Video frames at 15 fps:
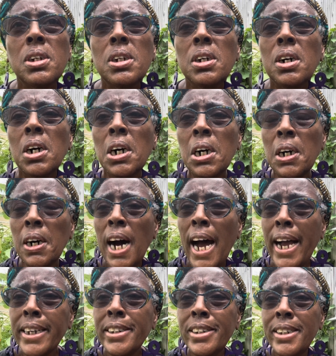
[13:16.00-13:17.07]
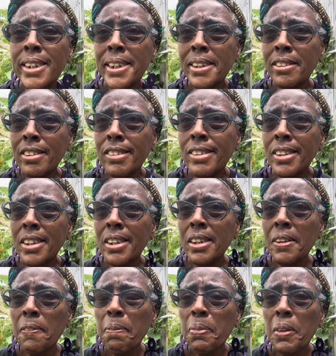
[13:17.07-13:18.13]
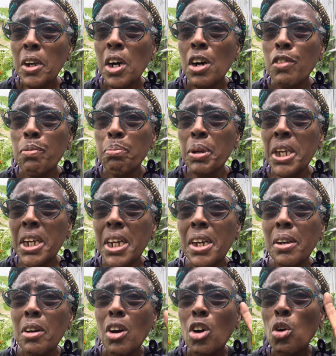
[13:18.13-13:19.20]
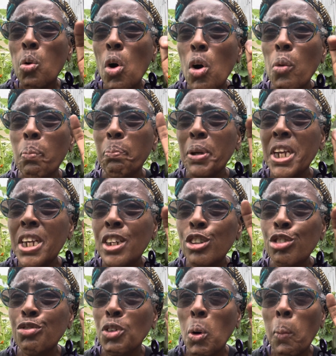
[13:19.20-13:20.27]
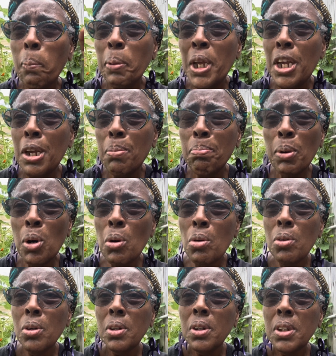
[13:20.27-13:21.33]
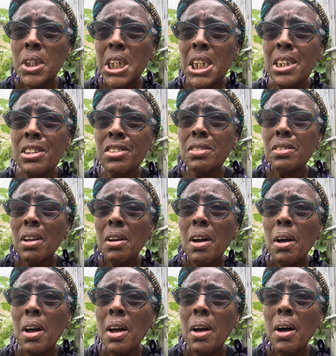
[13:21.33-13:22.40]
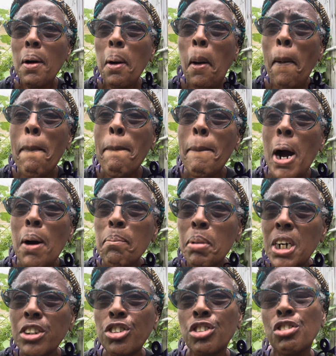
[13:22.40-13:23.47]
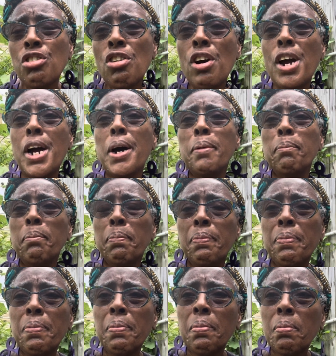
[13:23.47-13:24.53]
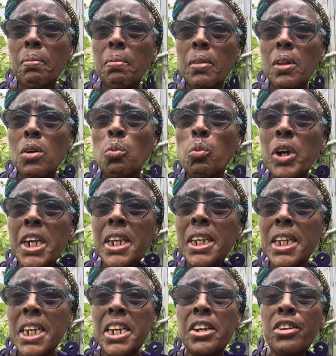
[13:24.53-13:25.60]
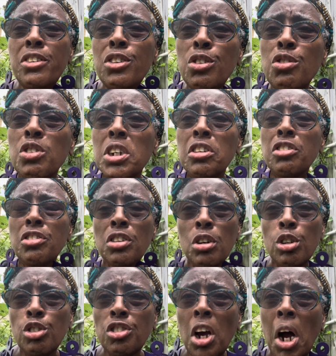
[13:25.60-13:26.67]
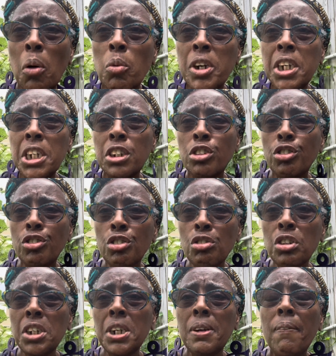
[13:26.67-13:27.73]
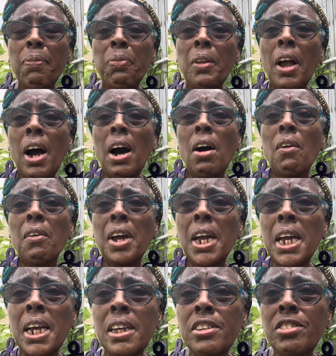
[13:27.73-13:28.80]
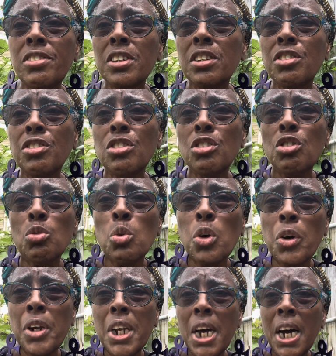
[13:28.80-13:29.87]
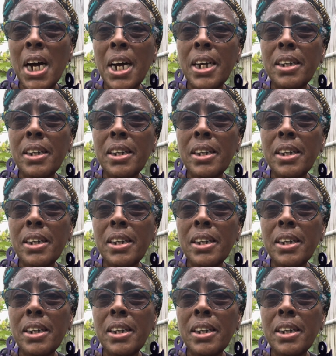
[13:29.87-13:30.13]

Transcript: identity of being, quote, peaceful people is a bunch of crap. We need to research our history. Our ancestors were not